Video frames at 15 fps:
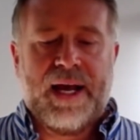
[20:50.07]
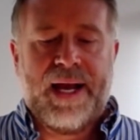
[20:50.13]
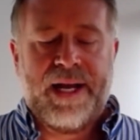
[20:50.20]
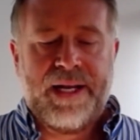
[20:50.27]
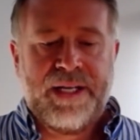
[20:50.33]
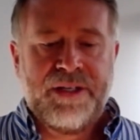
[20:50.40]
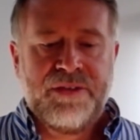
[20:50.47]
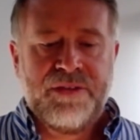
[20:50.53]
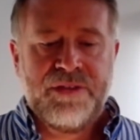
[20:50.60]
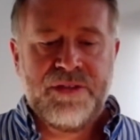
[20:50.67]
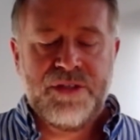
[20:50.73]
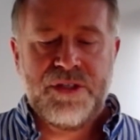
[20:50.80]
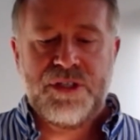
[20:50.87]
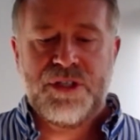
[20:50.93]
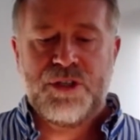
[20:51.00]

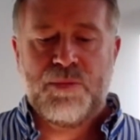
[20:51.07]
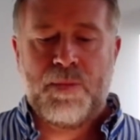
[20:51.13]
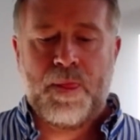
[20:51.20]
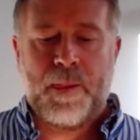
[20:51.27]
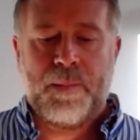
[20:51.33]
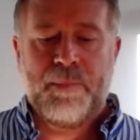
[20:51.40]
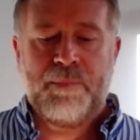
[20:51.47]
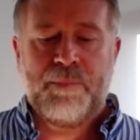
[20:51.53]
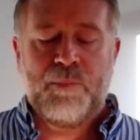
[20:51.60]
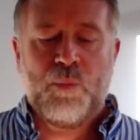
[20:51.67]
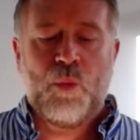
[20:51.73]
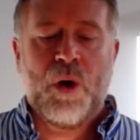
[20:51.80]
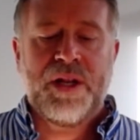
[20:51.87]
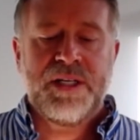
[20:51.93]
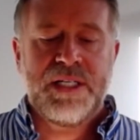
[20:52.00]
And
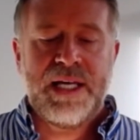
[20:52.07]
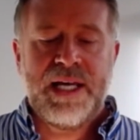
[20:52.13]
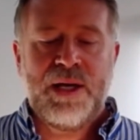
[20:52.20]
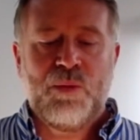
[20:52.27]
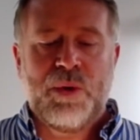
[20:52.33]
one day